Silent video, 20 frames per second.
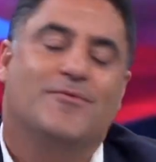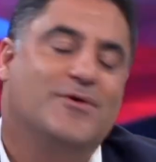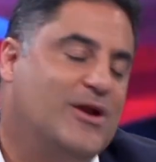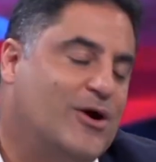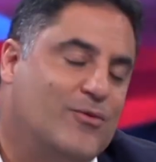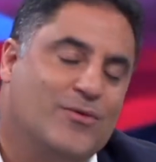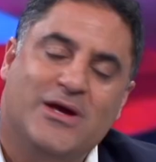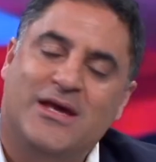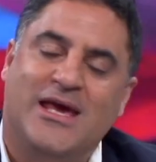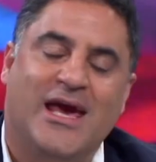
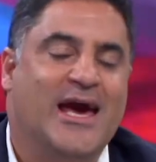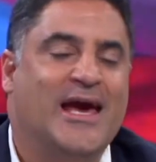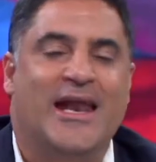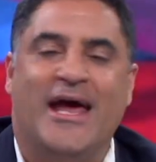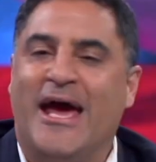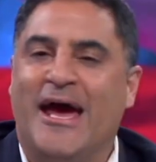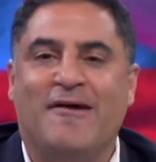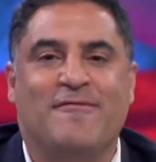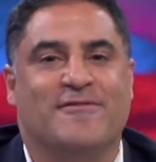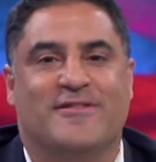No, we can't
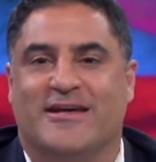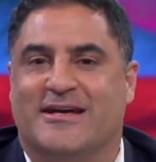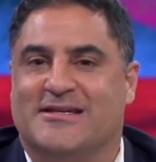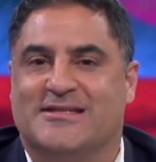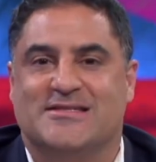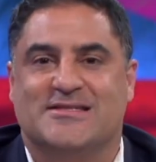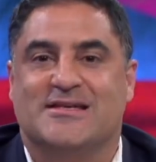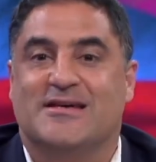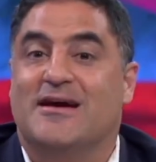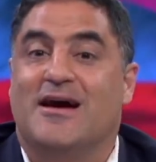have
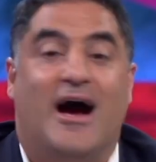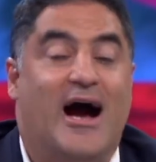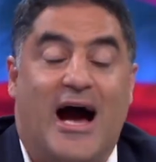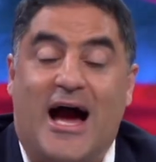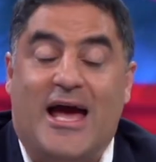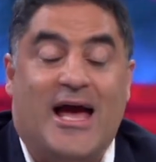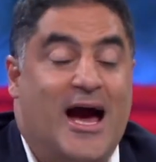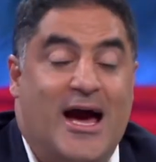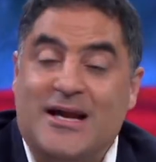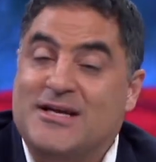this.
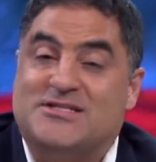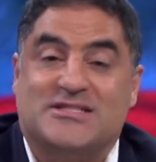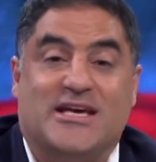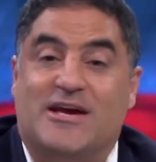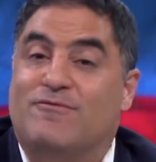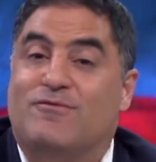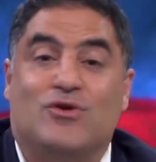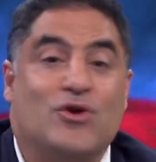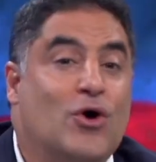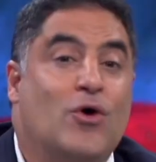I honestly
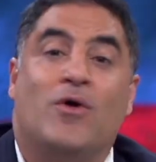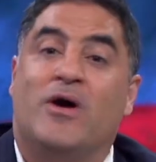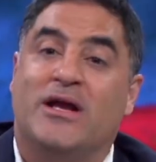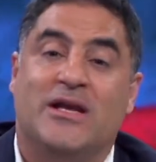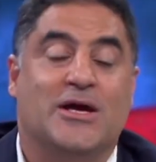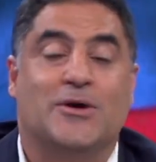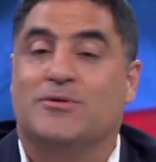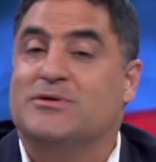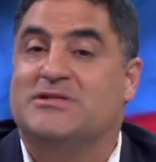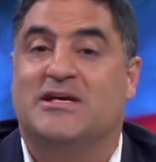have no
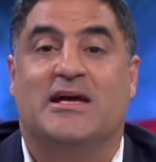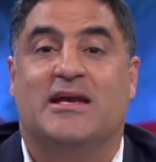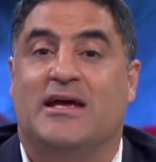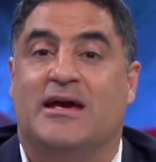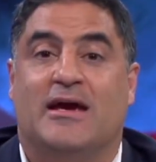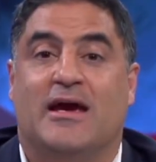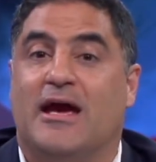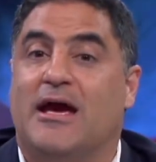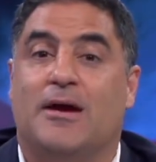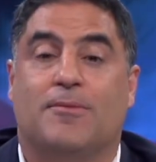idea what
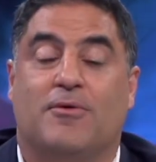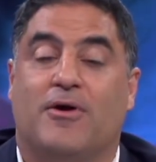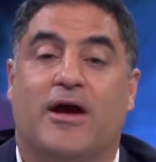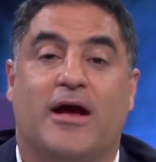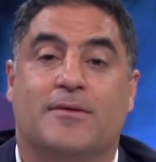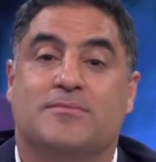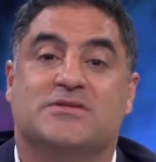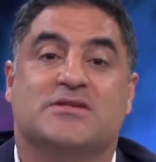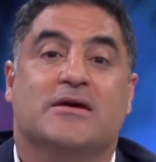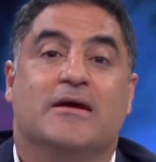Daniel
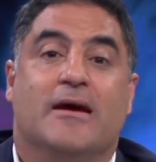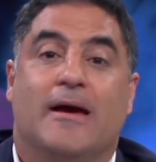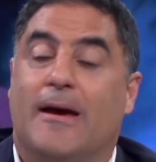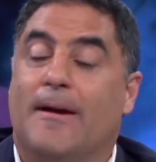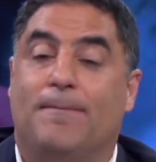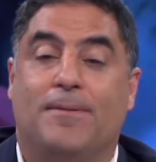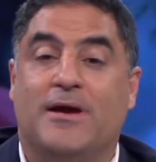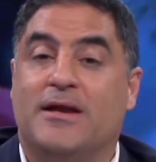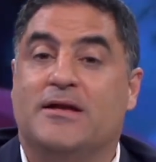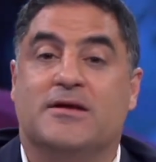Abraham's
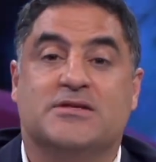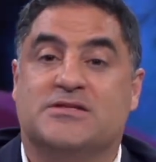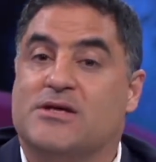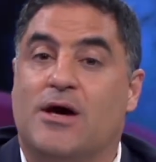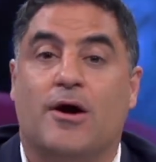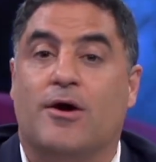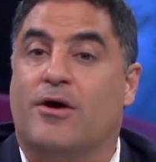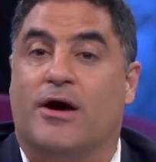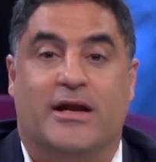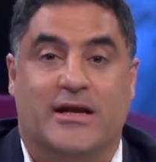opinions
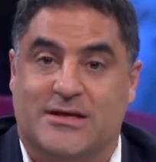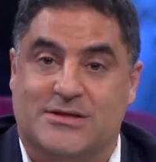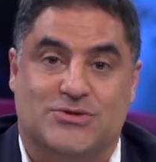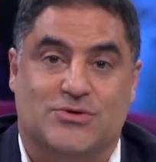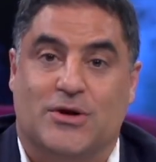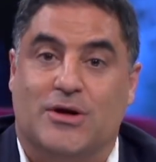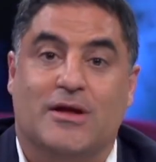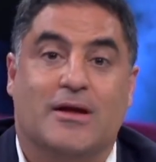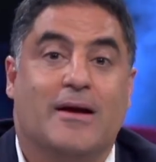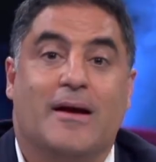are on
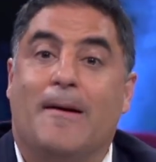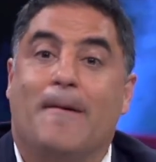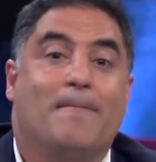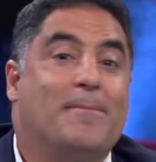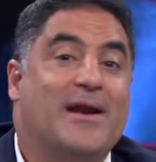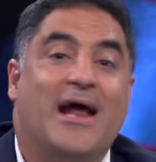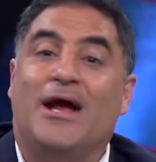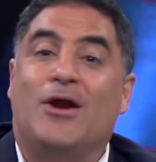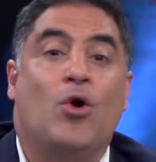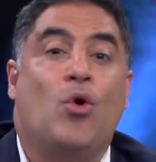Israel,
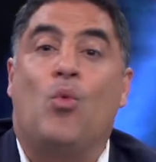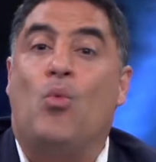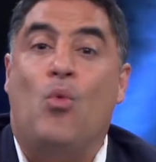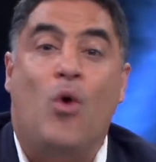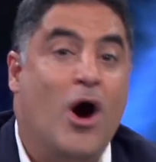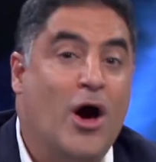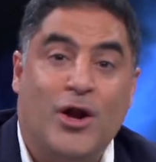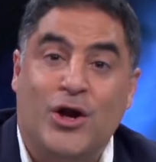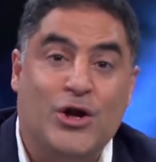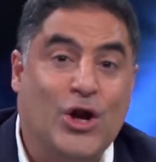but I don't
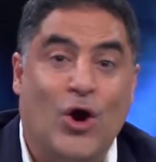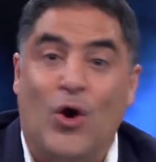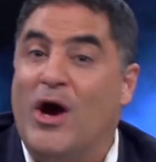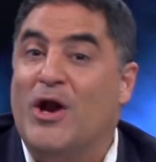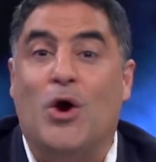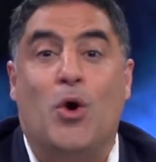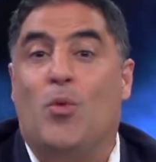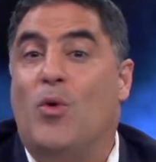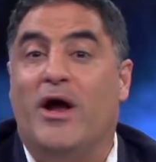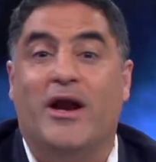want to know. I
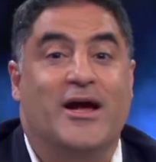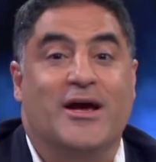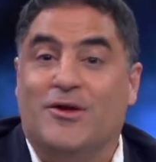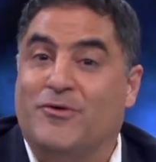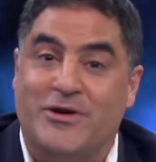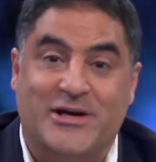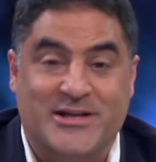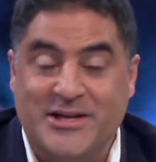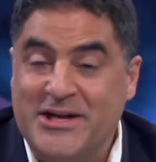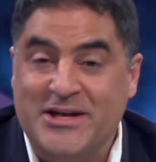don't want
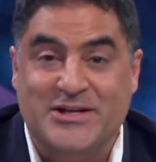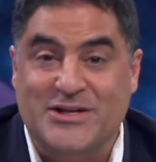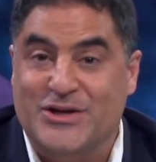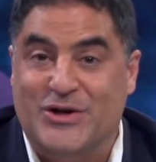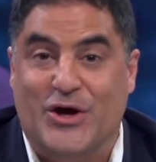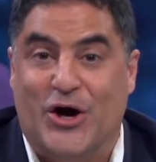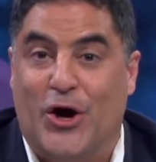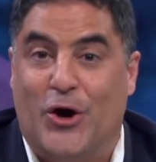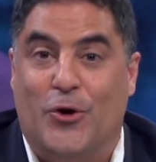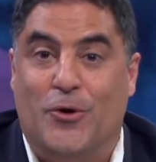Hillary Clinton to
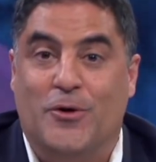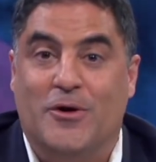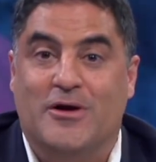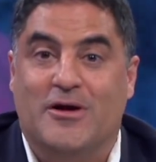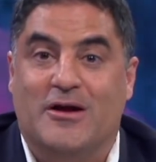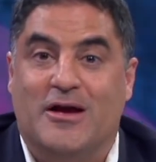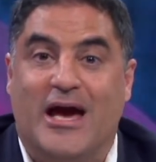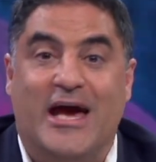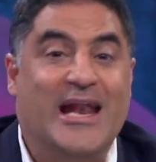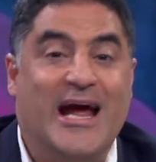know.
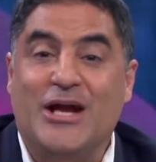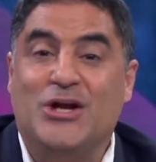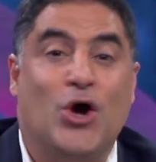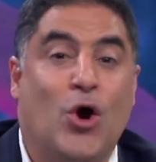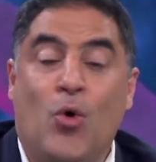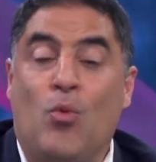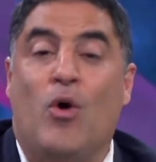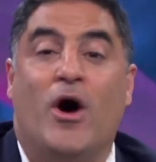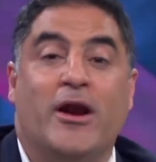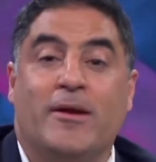And I
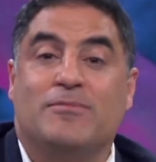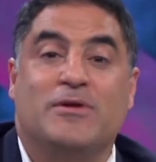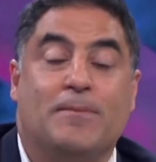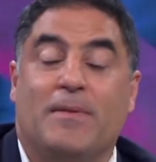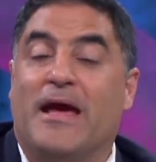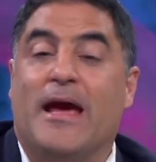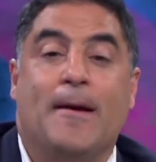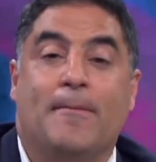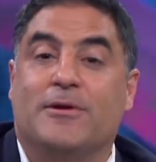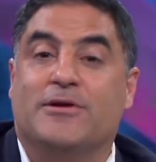don't want him to
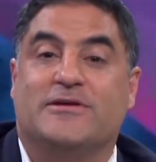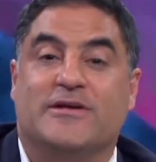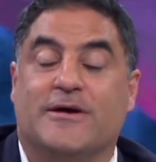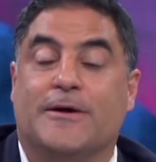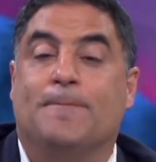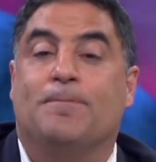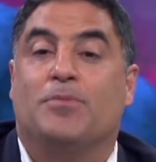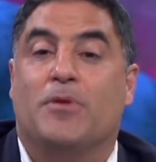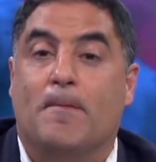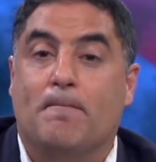be able
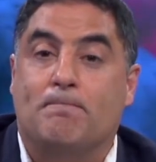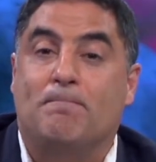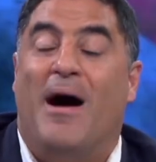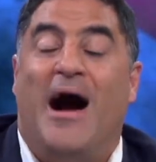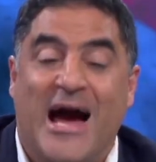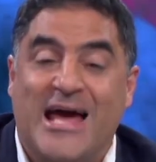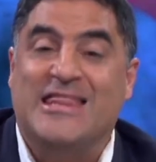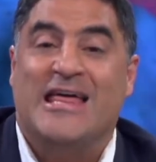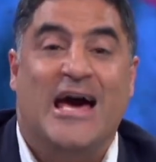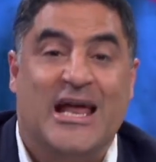to
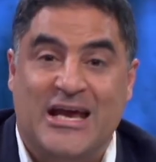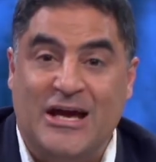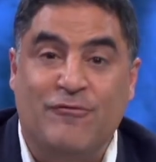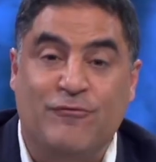buy that